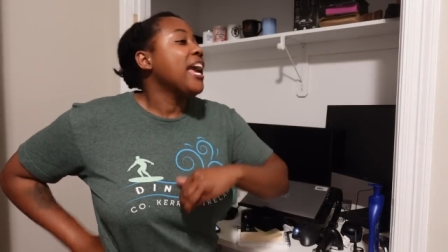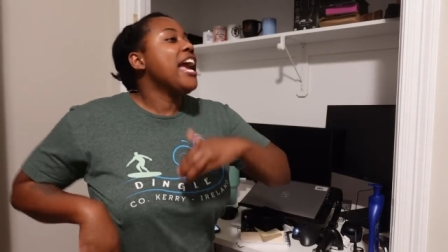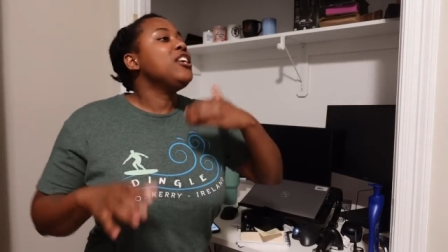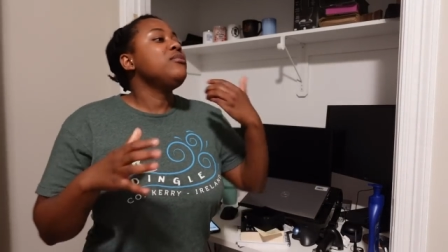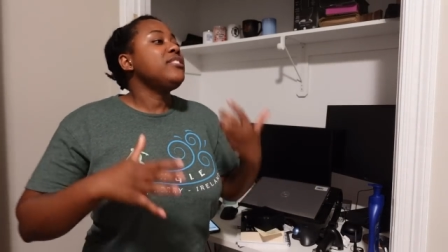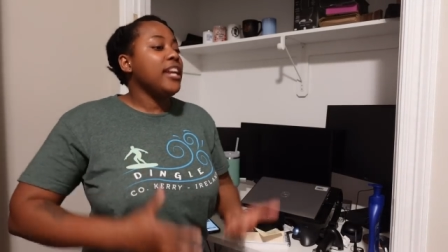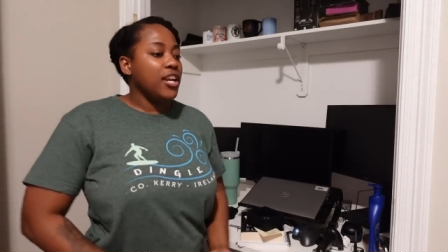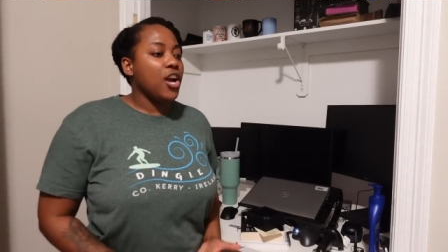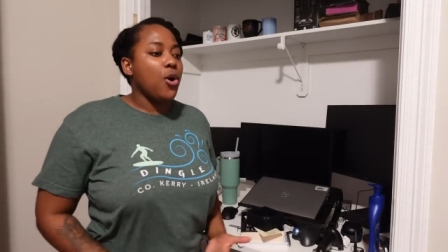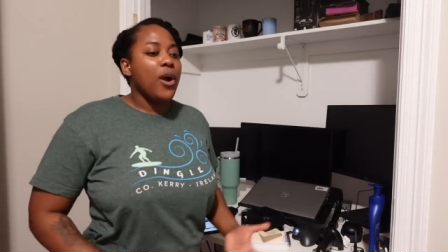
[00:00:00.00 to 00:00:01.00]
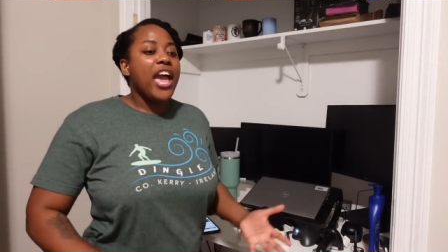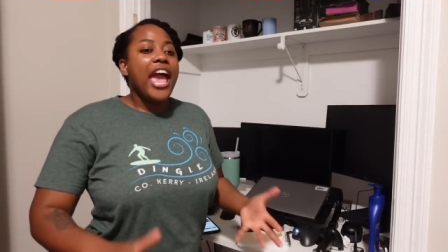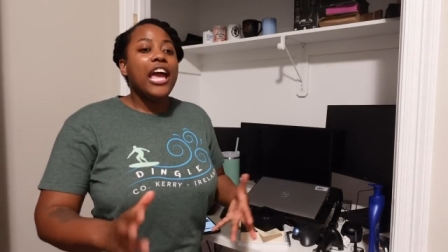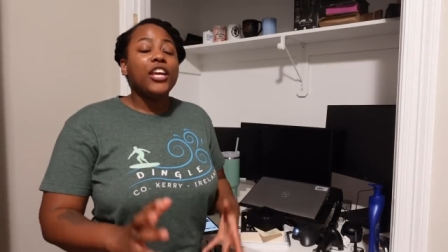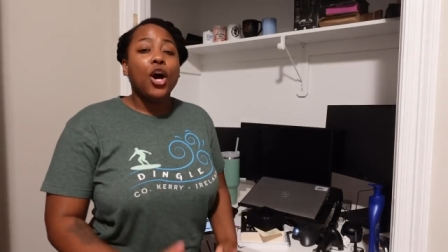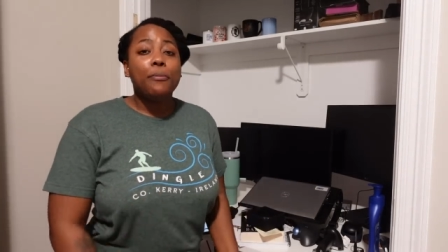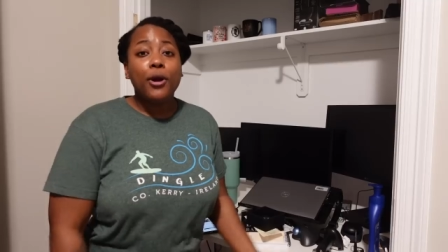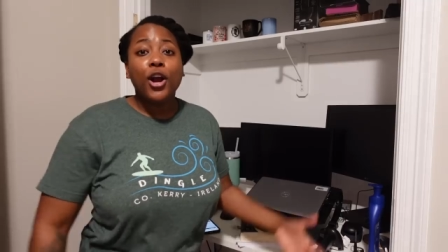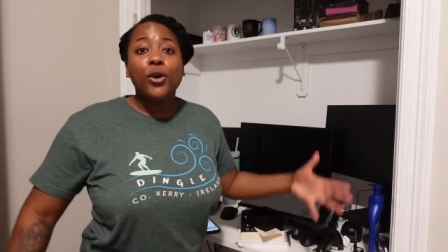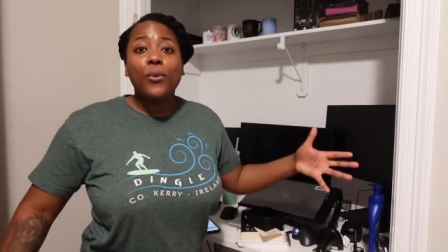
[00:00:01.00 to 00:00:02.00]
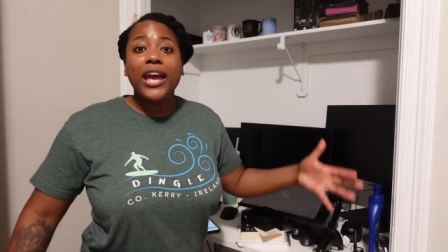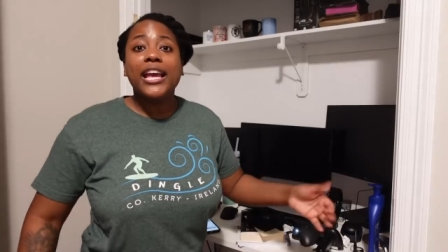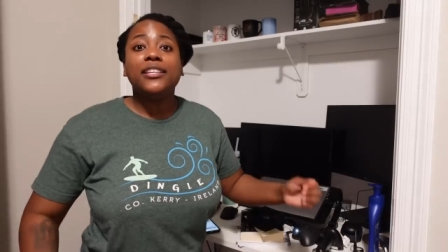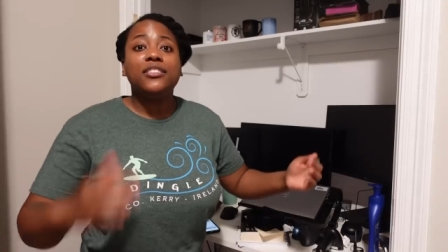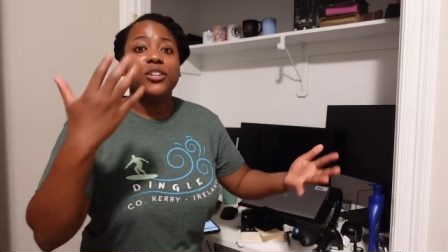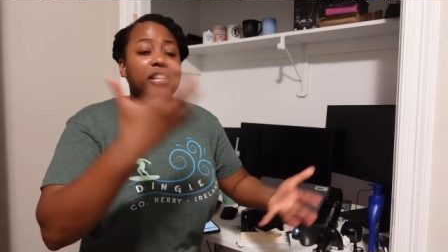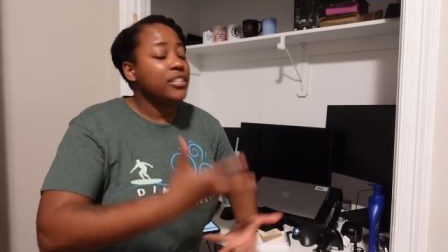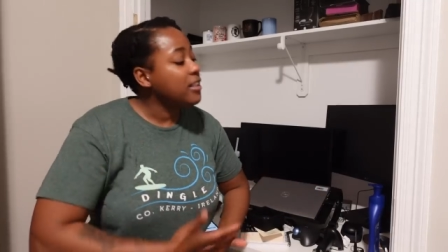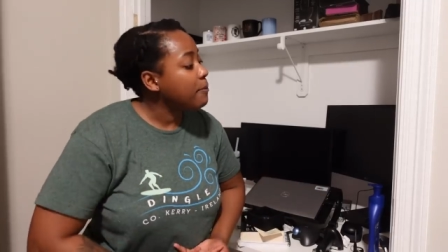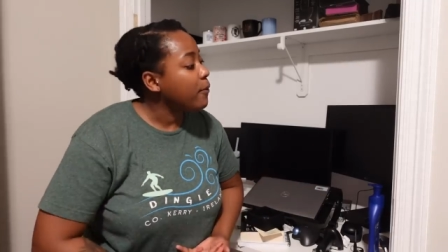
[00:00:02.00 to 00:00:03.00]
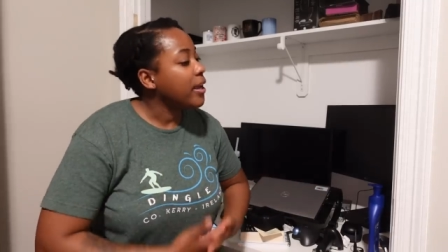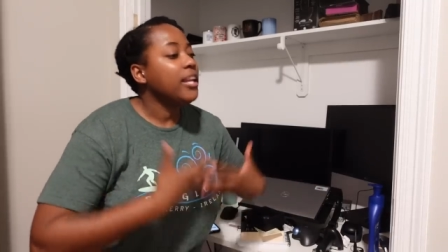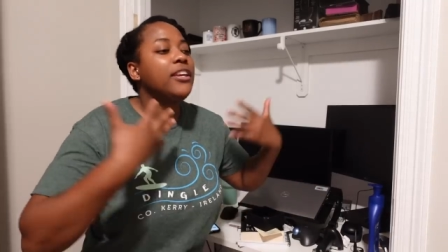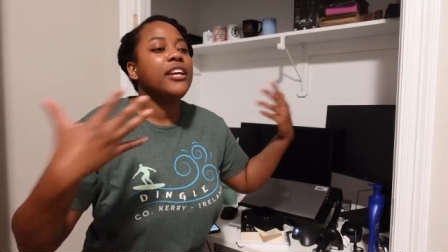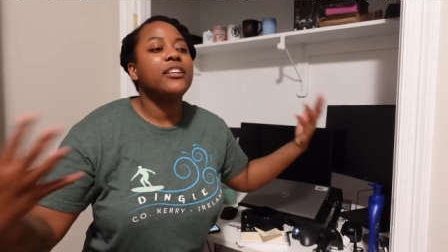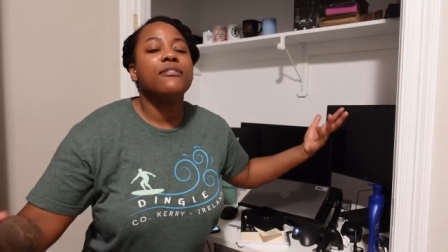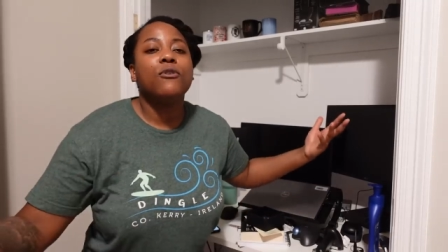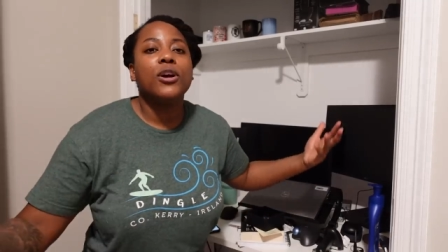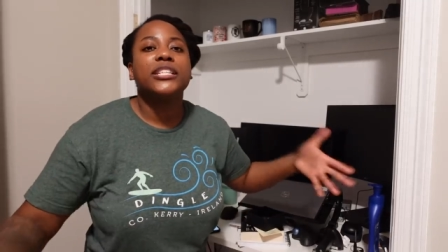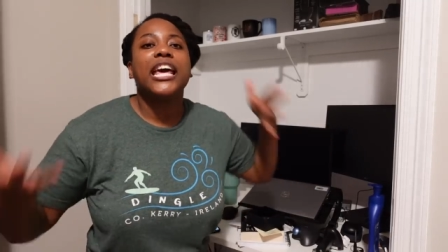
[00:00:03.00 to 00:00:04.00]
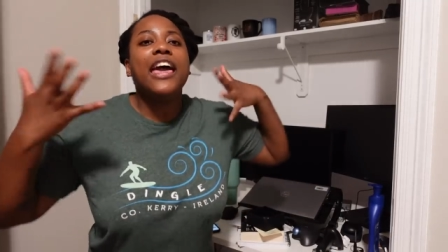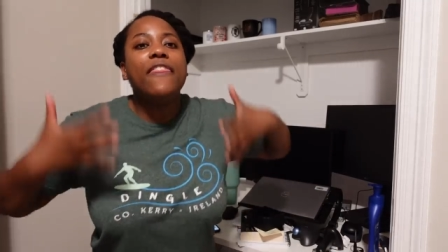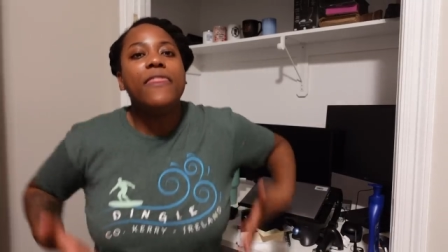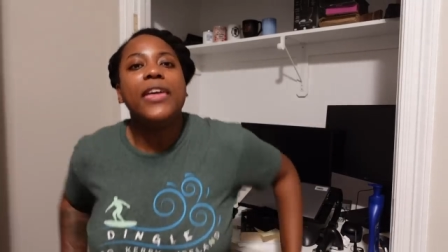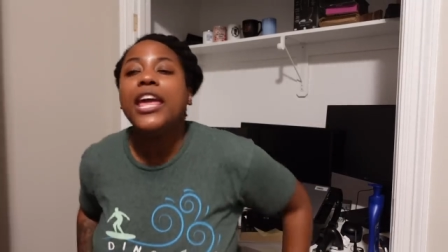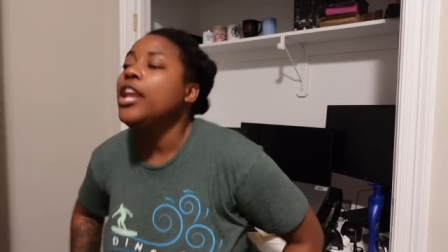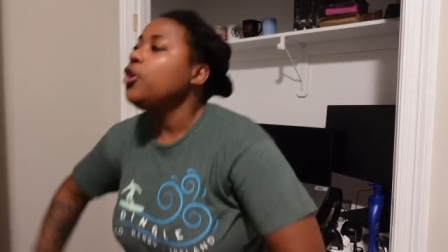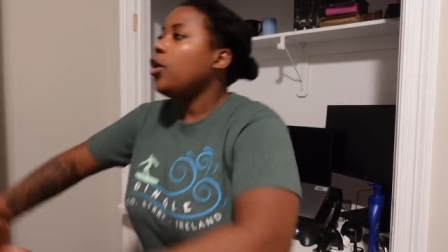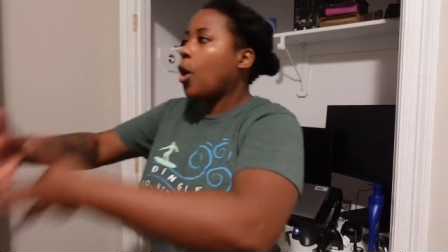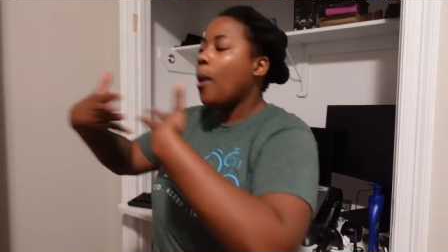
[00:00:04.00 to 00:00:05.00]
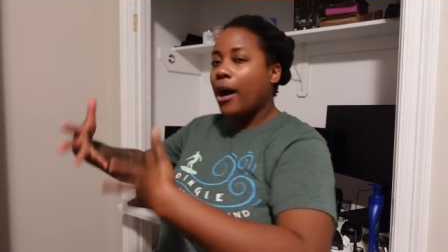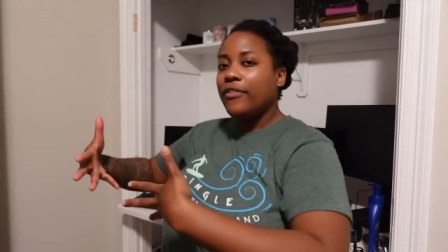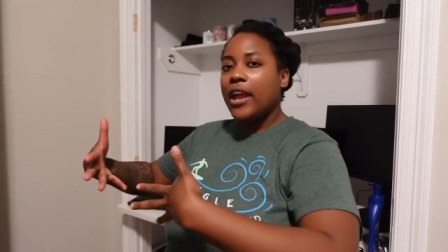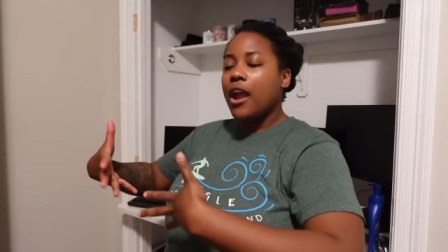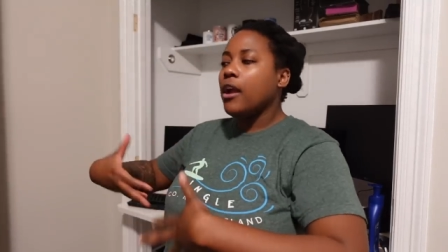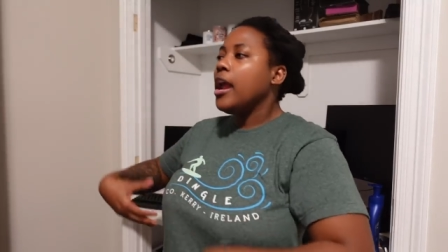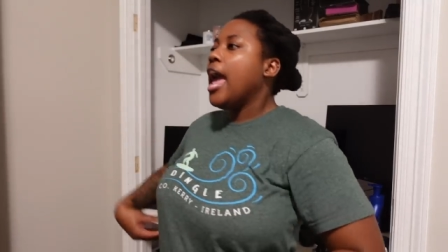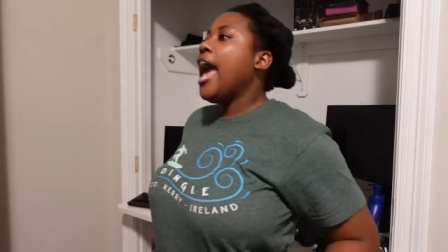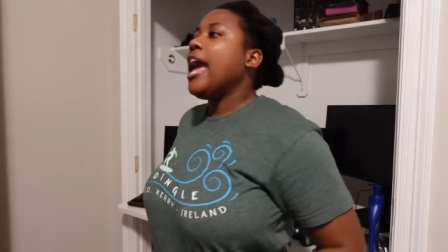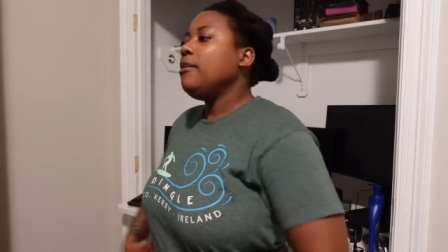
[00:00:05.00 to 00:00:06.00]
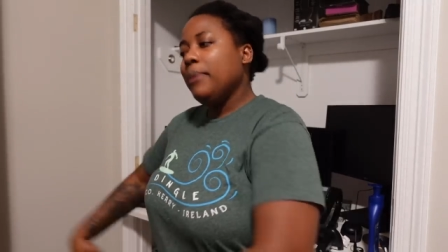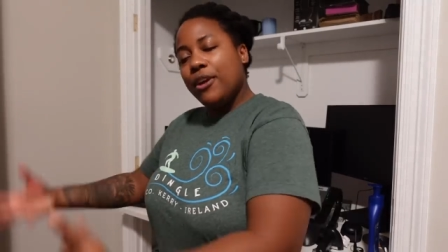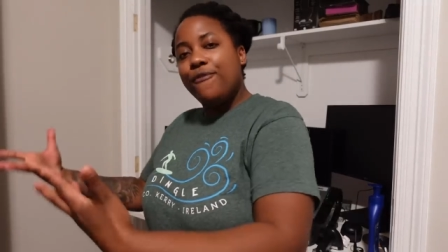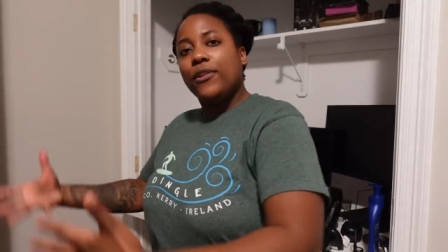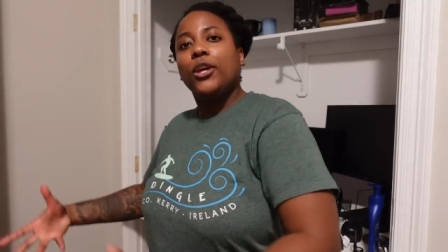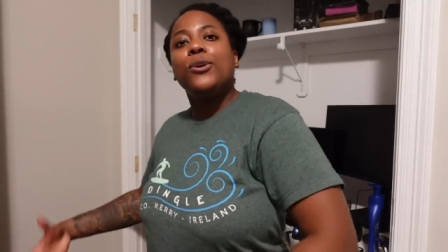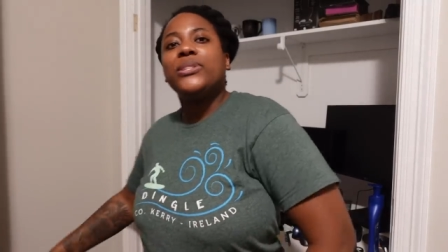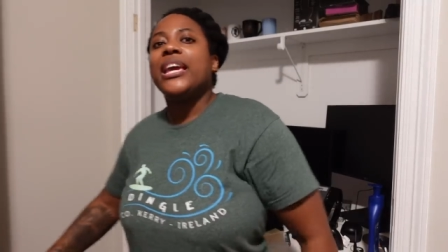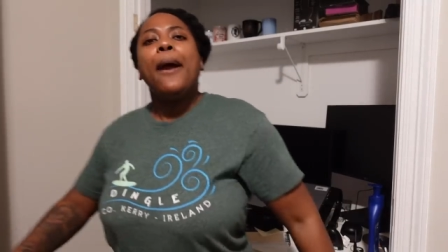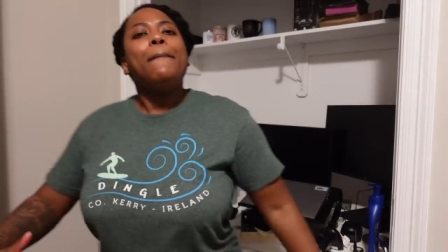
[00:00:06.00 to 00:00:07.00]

And you say no, and y'all part ways, you get separated, you get divorced, and then you go out there and be a floozy.